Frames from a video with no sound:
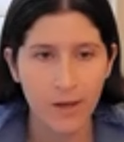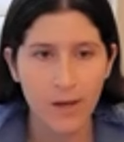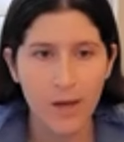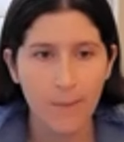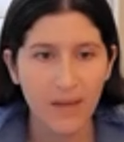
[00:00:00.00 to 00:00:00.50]

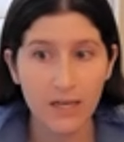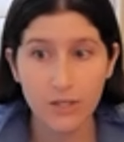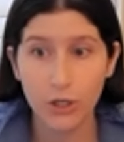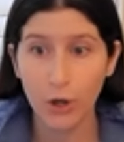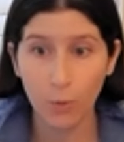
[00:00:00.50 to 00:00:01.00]
Because
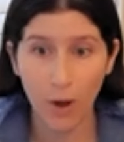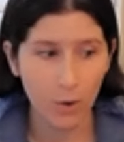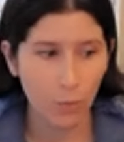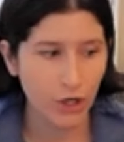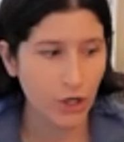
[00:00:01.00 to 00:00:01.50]
you know
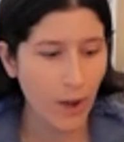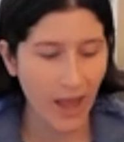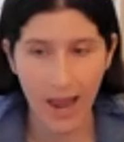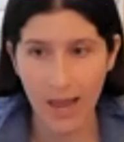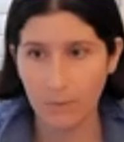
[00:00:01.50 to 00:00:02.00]
what? When you
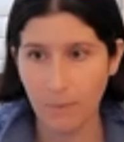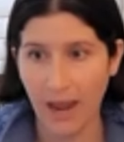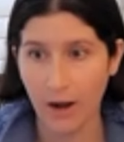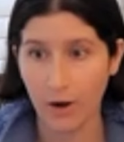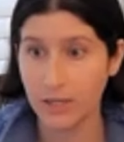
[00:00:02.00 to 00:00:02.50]
hand
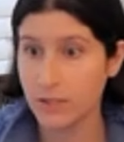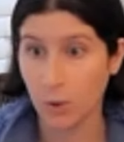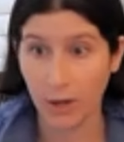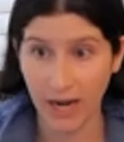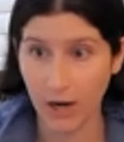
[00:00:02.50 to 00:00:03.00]
parents
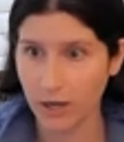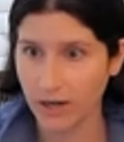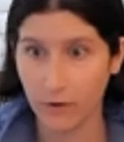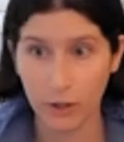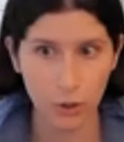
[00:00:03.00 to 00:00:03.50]
or caregivers,